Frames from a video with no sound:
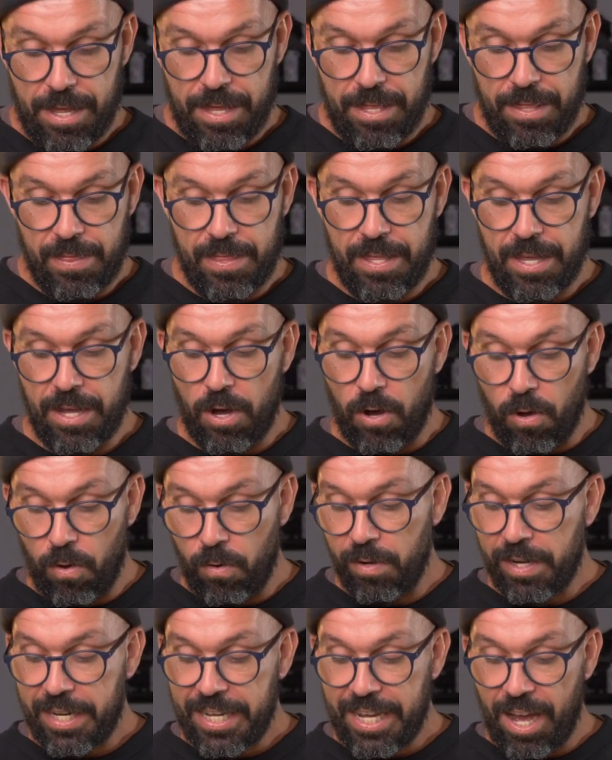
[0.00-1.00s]
The
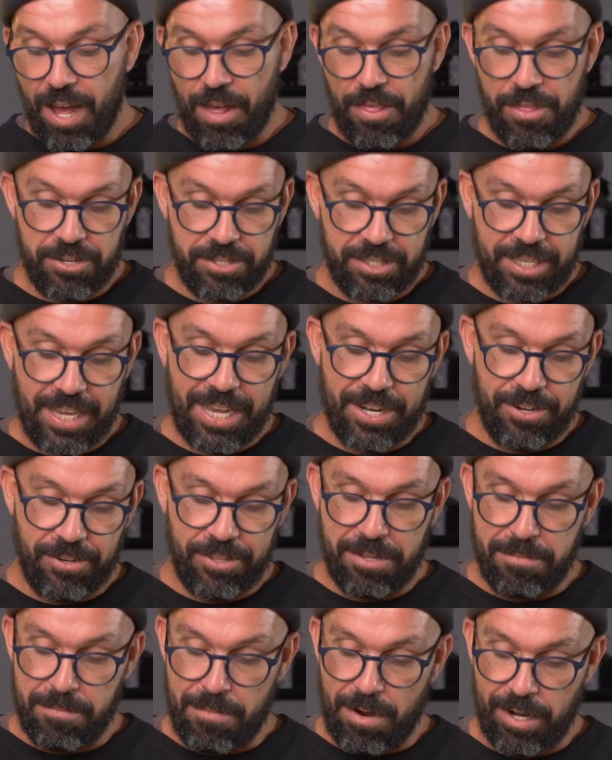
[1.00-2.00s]
only other skate on
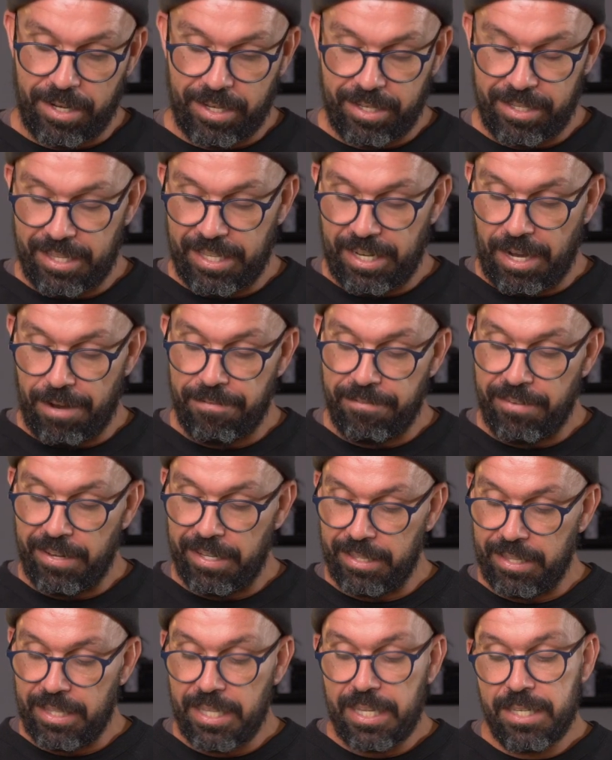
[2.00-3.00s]
the market that I
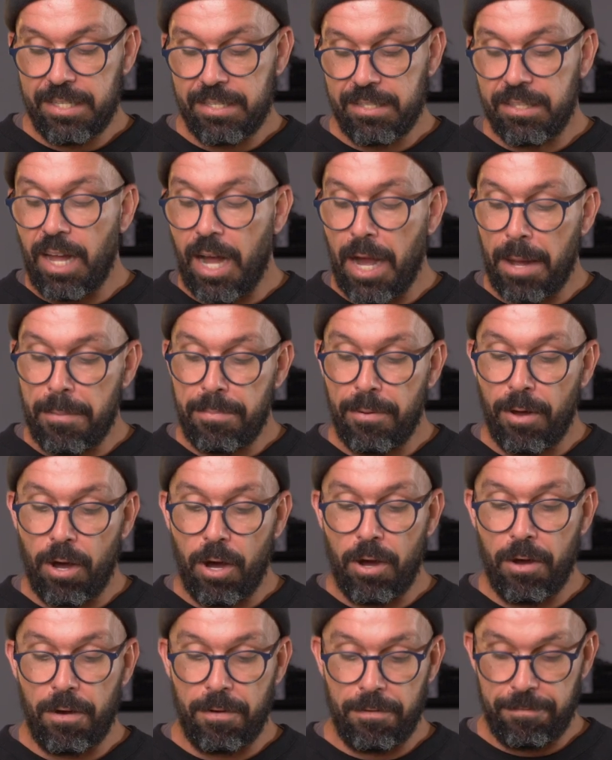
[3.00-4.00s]
felt this type
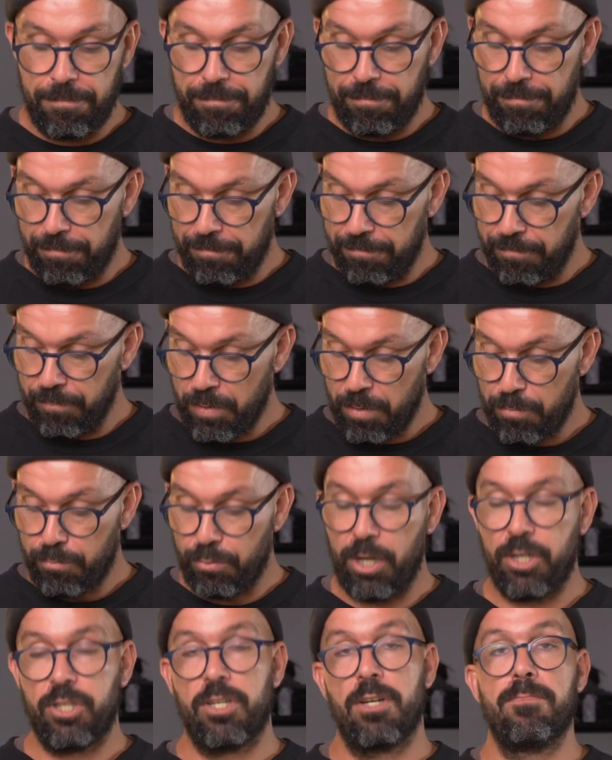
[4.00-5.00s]
of
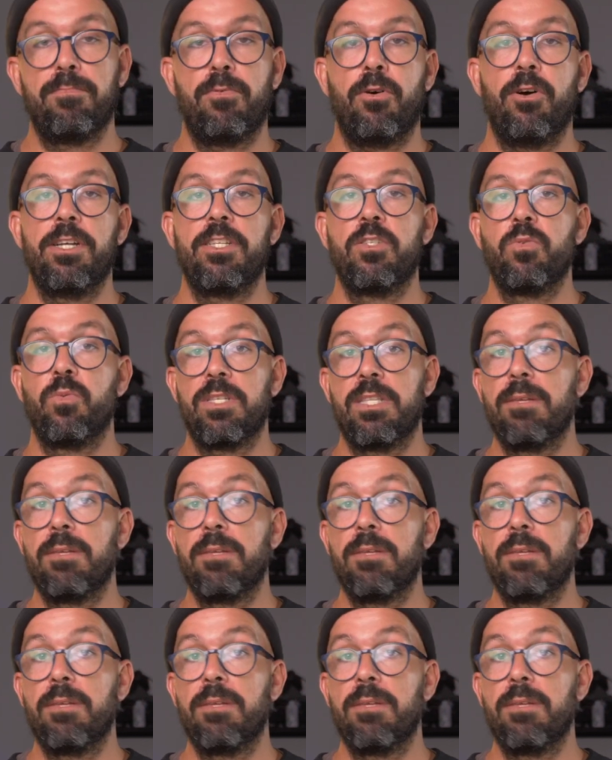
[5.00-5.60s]
pressure points was